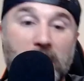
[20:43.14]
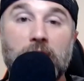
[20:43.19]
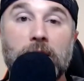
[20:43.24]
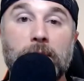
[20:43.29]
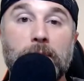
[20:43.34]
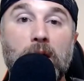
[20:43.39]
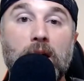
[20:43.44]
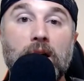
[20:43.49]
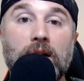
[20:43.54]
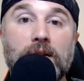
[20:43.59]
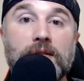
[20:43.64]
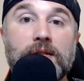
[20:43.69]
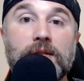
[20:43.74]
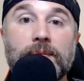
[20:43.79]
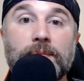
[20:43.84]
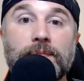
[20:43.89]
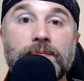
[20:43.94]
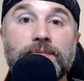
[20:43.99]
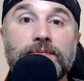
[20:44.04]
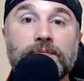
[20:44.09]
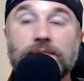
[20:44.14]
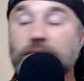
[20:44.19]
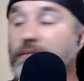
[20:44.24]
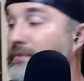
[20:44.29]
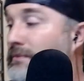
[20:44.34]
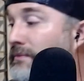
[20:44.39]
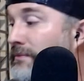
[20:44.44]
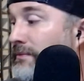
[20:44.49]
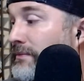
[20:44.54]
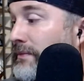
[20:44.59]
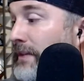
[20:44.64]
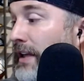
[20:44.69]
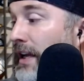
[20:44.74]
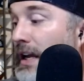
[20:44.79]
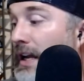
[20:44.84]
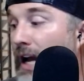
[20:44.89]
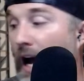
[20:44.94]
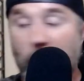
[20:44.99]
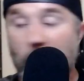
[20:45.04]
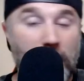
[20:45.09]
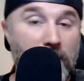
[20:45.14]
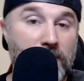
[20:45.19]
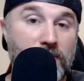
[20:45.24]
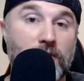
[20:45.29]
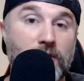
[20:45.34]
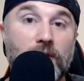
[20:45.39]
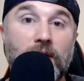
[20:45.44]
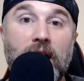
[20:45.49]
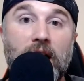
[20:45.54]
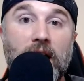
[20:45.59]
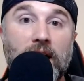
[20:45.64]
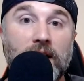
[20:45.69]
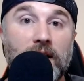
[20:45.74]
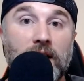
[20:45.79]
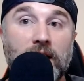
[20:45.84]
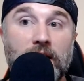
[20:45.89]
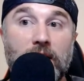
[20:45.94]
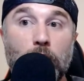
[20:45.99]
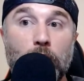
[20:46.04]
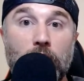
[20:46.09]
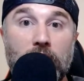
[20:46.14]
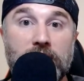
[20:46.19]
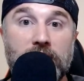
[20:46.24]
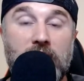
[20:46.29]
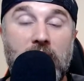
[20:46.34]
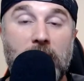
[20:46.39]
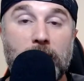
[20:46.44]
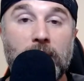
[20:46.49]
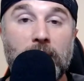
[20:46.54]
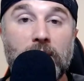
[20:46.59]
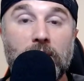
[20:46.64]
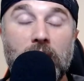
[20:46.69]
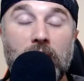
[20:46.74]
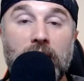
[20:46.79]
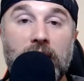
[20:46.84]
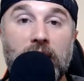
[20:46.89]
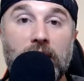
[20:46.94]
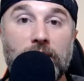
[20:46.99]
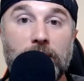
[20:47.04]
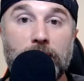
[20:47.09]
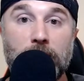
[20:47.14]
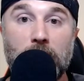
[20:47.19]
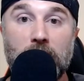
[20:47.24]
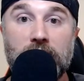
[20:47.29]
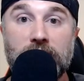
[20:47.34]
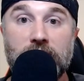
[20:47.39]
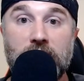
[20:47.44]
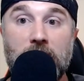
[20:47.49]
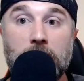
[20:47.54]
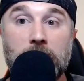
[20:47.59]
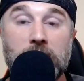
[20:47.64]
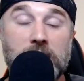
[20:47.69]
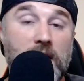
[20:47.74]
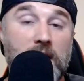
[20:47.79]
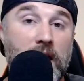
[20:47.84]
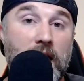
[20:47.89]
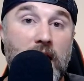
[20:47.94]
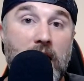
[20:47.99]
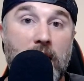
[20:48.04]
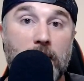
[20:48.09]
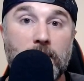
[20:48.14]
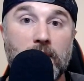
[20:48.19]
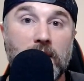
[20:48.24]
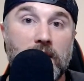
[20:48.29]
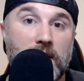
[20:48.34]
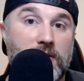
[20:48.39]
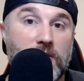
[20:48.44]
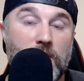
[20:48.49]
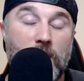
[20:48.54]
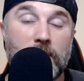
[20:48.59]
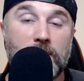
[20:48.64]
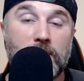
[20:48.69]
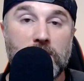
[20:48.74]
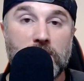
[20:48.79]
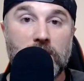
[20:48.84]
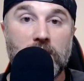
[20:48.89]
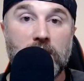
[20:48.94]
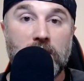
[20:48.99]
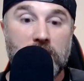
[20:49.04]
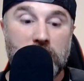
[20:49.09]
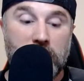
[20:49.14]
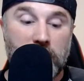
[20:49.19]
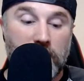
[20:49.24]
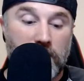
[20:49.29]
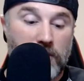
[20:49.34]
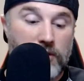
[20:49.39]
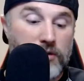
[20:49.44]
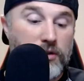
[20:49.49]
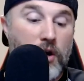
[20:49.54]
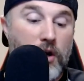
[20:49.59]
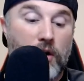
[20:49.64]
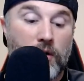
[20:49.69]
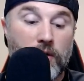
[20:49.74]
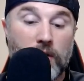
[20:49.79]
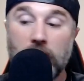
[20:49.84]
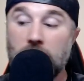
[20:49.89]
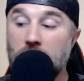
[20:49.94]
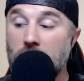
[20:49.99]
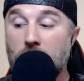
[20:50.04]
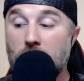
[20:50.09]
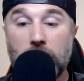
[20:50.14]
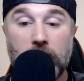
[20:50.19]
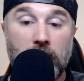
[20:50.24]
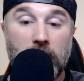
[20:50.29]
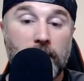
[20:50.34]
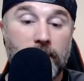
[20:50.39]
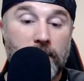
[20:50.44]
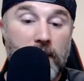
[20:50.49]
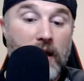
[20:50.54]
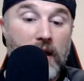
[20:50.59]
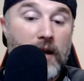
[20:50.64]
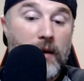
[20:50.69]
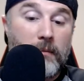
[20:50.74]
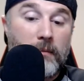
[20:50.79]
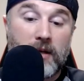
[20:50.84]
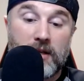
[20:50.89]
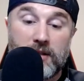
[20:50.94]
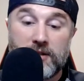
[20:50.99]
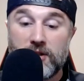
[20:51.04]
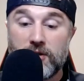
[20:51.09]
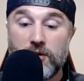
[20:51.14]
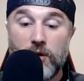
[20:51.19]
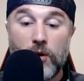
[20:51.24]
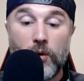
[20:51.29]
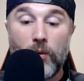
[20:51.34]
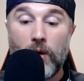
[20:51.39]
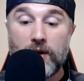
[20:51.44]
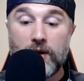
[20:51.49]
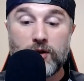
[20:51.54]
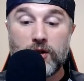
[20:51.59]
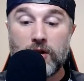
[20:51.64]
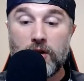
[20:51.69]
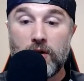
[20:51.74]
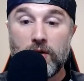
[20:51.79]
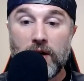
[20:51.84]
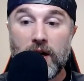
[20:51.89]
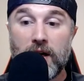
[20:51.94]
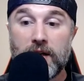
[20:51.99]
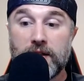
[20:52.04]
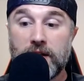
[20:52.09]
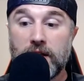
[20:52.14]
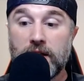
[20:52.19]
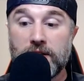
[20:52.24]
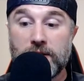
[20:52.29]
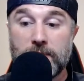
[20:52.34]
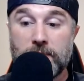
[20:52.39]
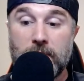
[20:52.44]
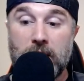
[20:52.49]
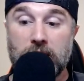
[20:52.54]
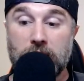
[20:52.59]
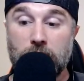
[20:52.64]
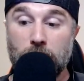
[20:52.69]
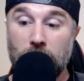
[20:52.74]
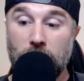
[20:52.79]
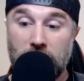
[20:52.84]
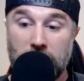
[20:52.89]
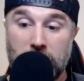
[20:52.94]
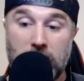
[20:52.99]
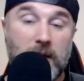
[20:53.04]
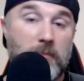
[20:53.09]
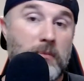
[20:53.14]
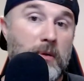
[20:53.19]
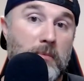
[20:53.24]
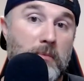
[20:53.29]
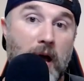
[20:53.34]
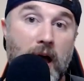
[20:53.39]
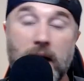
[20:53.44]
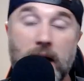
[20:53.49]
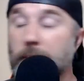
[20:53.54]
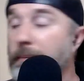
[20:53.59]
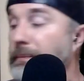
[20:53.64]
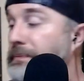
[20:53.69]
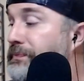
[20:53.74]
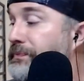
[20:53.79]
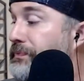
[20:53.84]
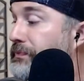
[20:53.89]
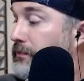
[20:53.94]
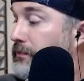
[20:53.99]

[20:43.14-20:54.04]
Barry Bonds. I'm also going to act like what is happening right now in the Braves game is not happening. So I'm just going to continue to talk right now, okay? Because this whole watch-along idea is about to really make me mad.